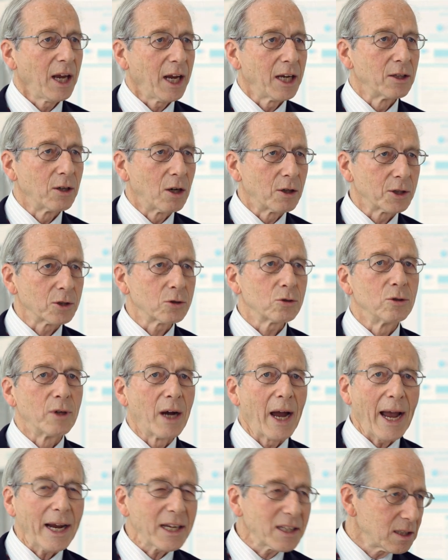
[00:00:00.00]
in order to
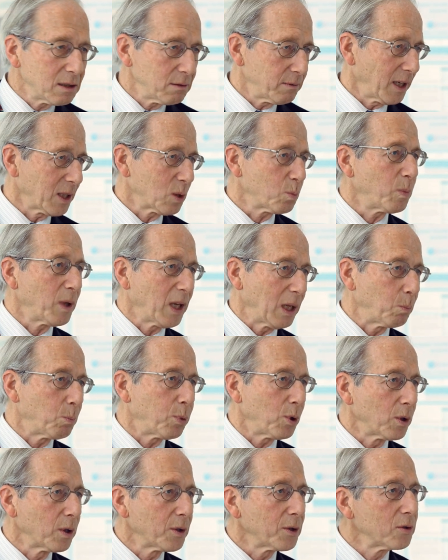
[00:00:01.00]
activate
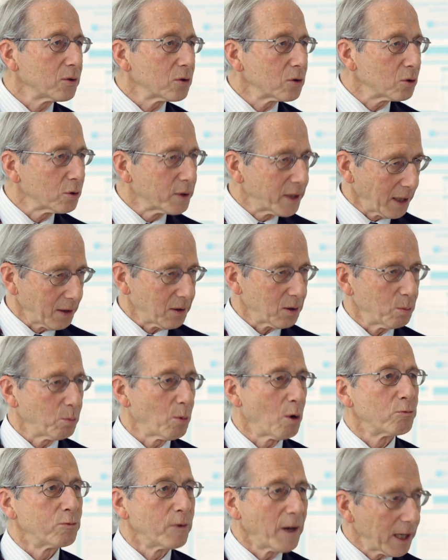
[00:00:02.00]
people to get them
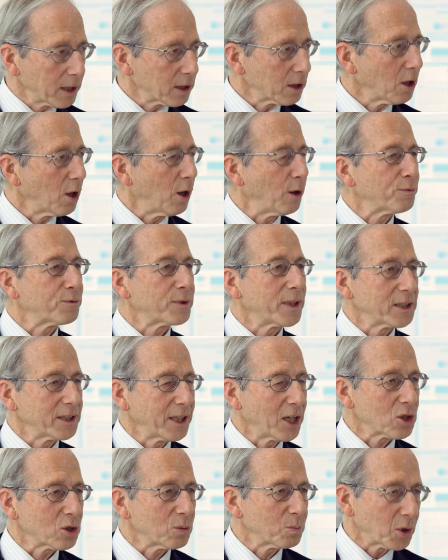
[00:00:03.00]
aware of
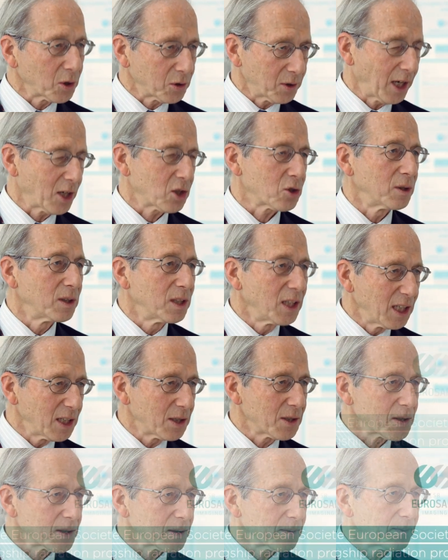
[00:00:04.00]
radiation protection
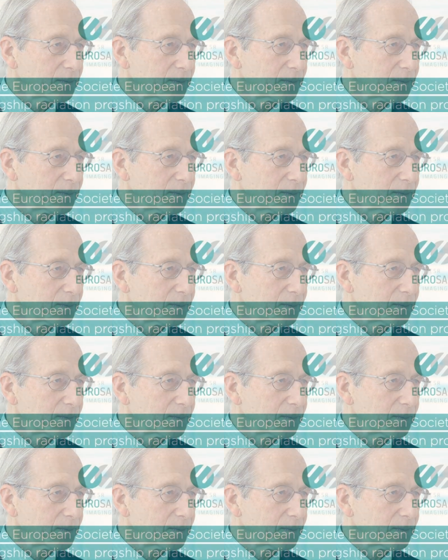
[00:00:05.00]
needs.